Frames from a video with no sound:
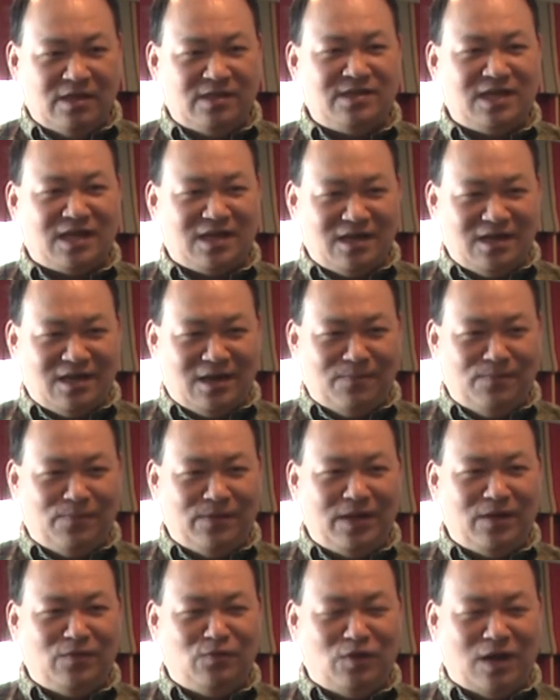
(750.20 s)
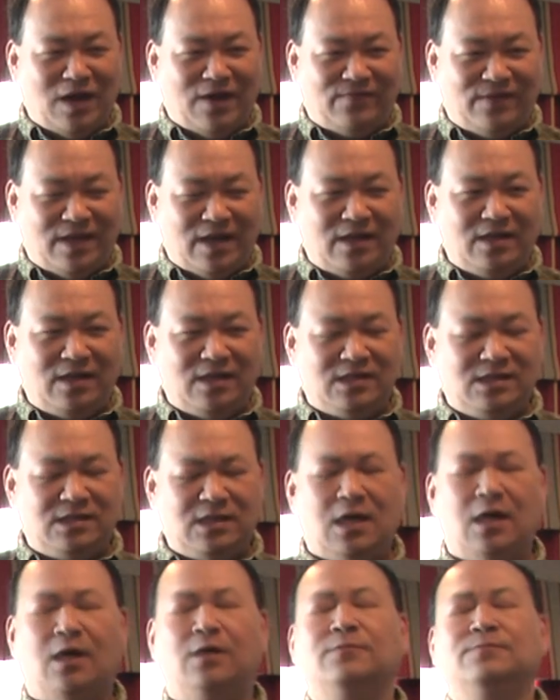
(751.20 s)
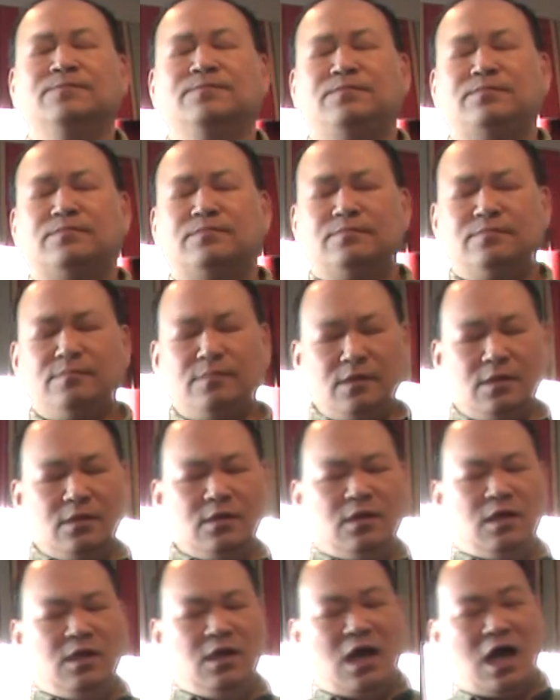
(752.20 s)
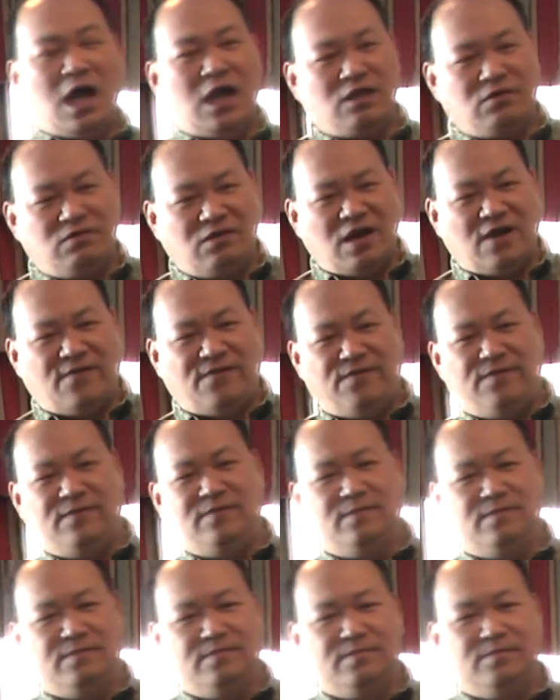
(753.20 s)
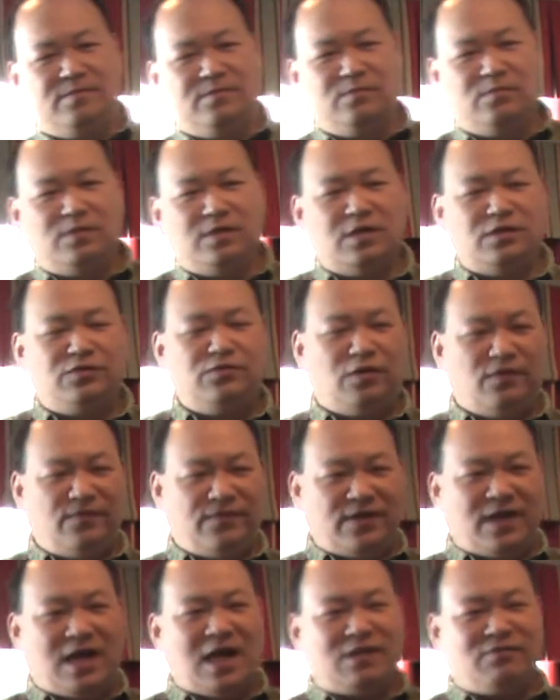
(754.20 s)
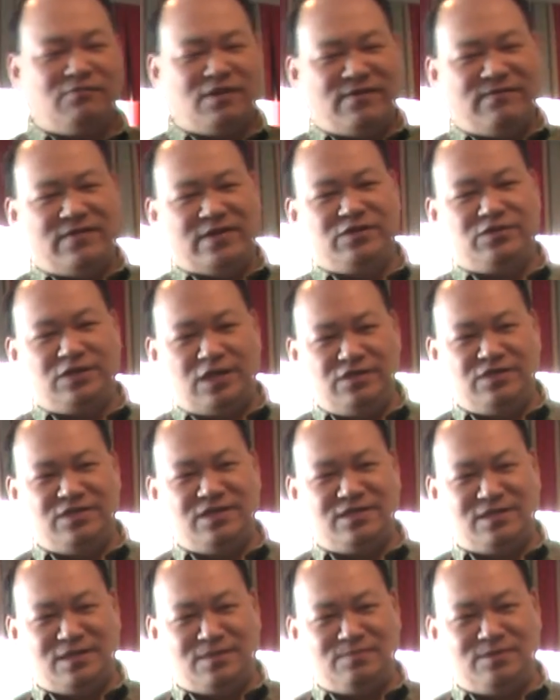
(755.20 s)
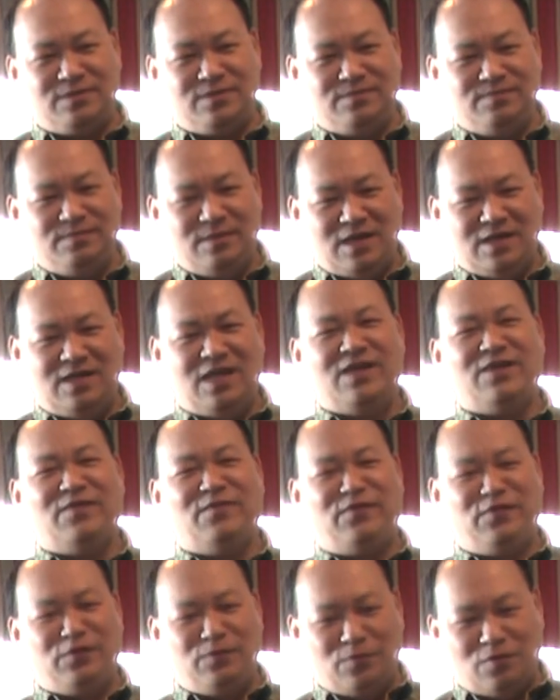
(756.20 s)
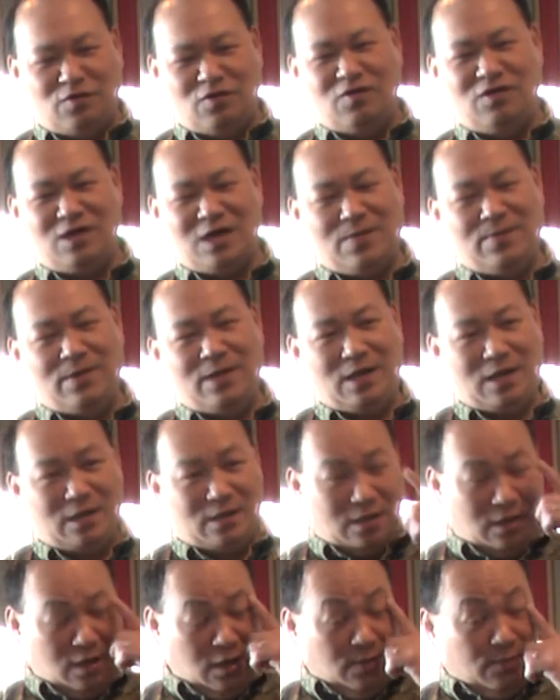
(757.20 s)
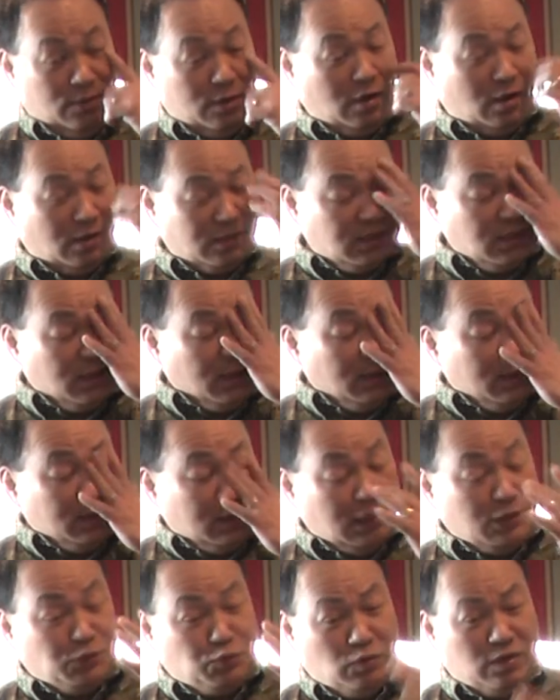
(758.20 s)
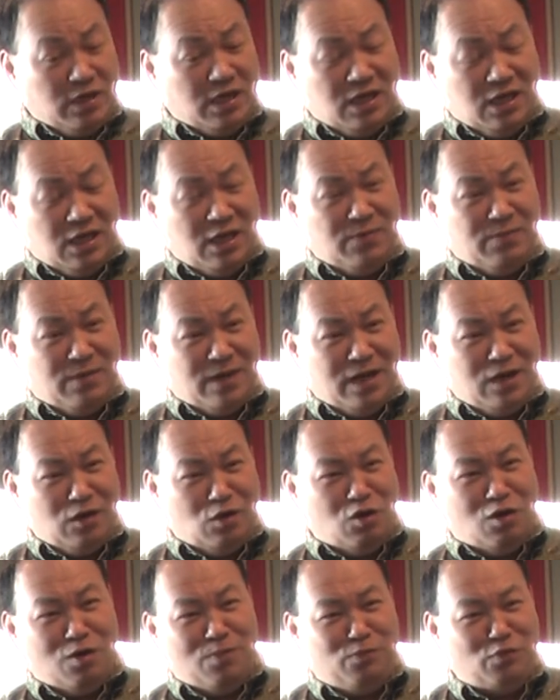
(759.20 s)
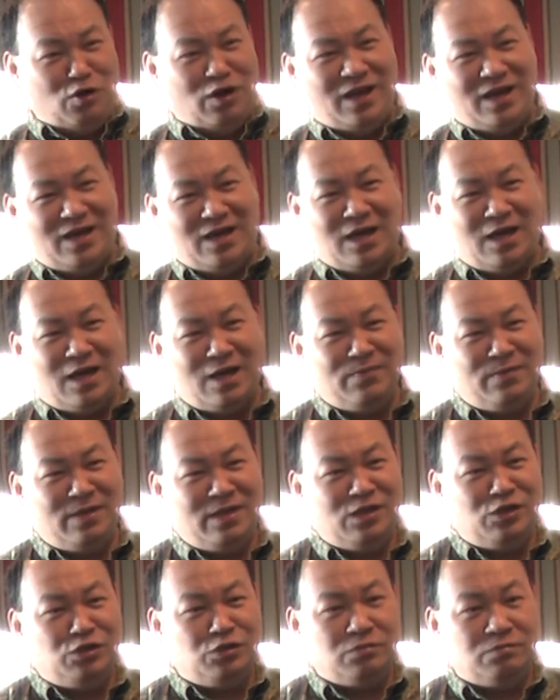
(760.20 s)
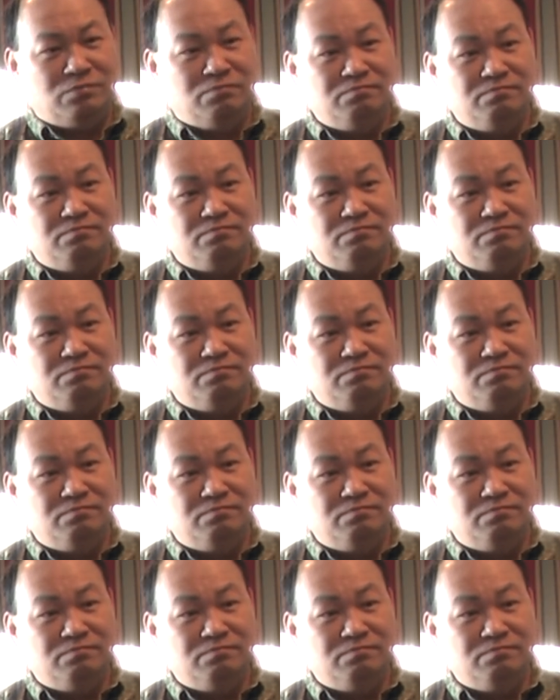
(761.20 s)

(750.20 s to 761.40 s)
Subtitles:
The second company who have that is Hardcraft with the trophy, Hardcraft Exchange Systems. And there are a few more all coming in. Because this will eliminate all broadhead alignment issue.